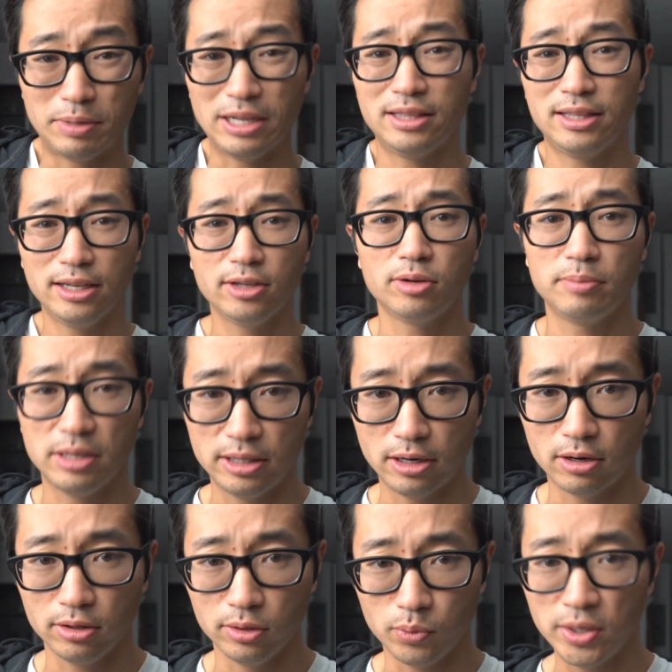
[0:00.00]
but I think it'll be
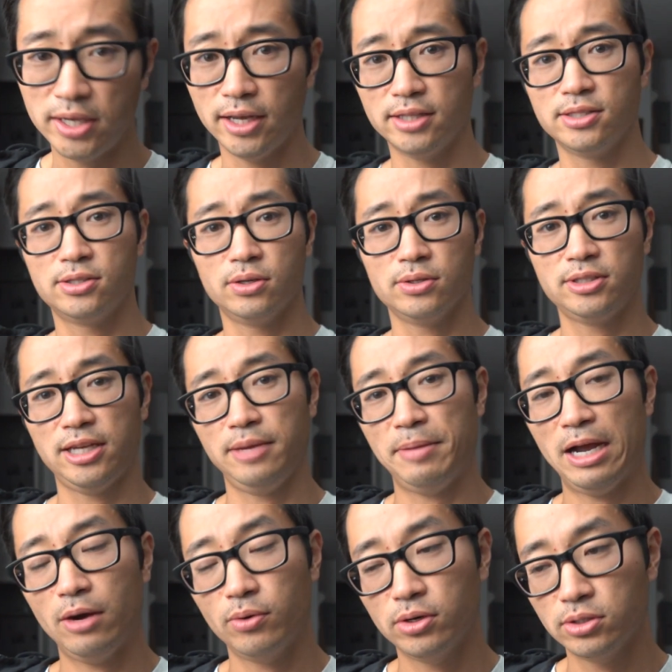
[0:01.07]
there on the weekends, those same
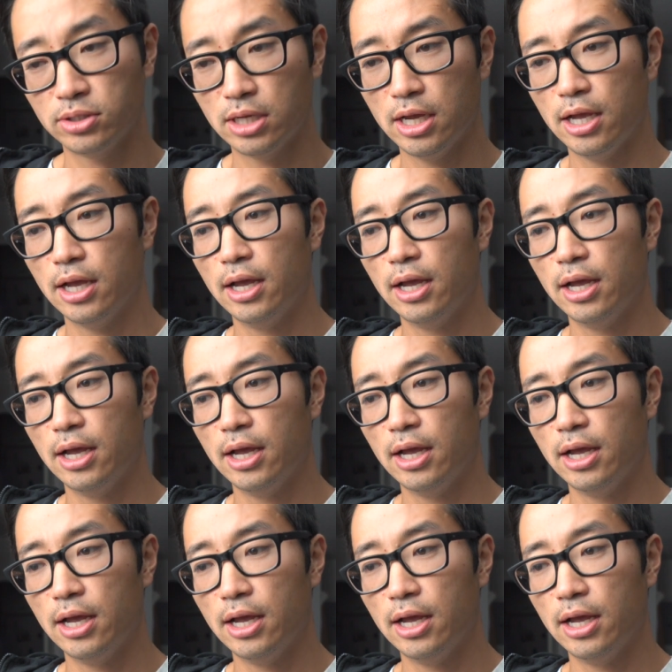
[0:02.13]
hours.